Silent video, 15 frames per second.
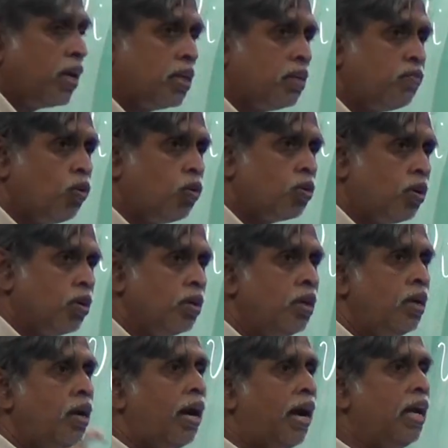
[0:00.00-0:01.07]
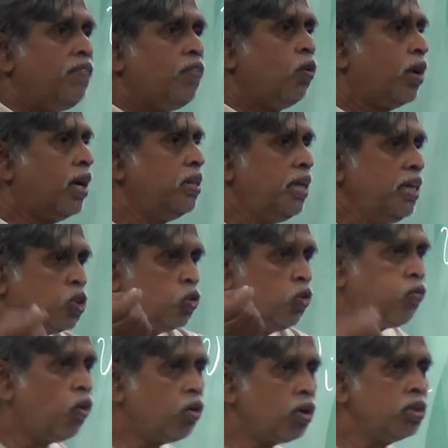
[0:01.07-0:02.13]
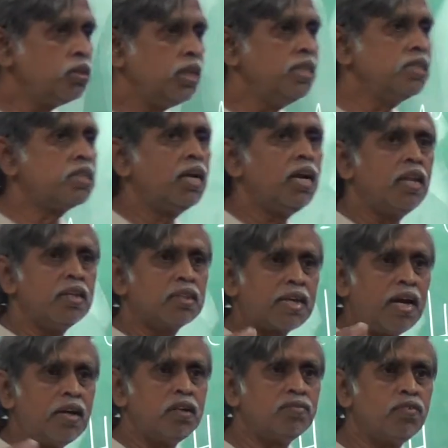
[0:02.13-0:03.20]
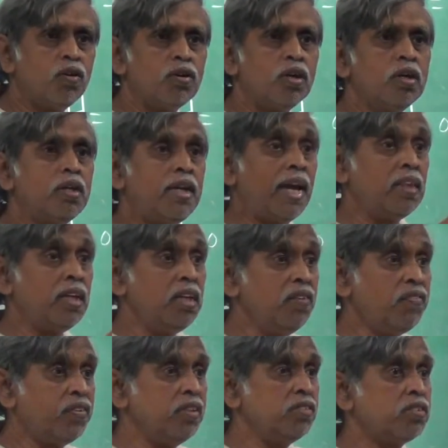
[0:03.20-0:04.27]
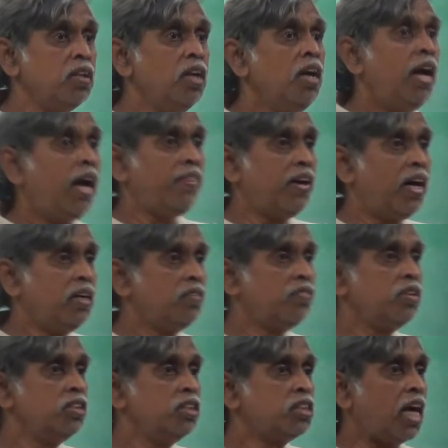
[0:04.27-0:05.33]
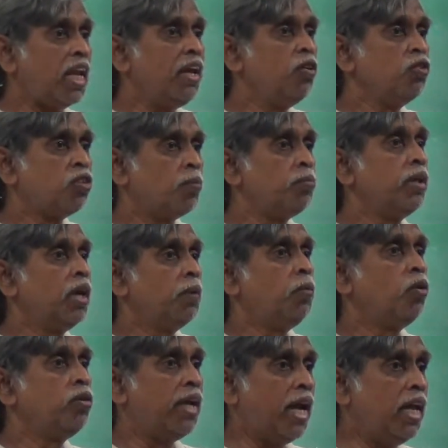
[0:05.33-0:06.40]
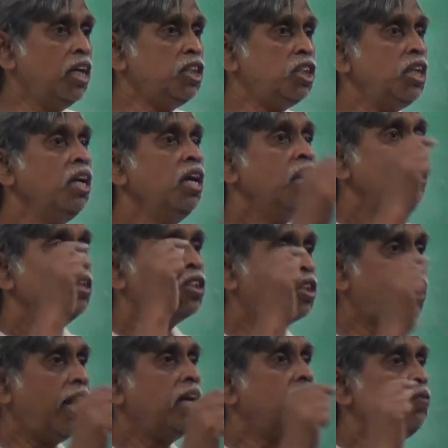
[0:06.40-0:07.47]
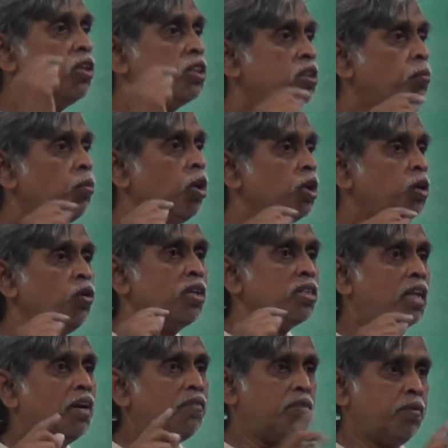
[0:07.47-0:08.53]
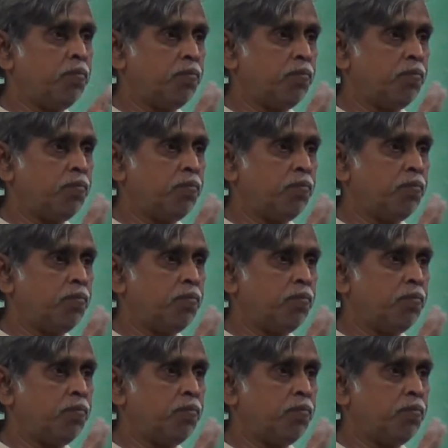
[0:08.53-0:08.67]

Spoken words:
another photon, and if you look at these two photons, the incident and the scattered photon, take the difference, and that difference is telling you something about the energy state in which the molecule is left.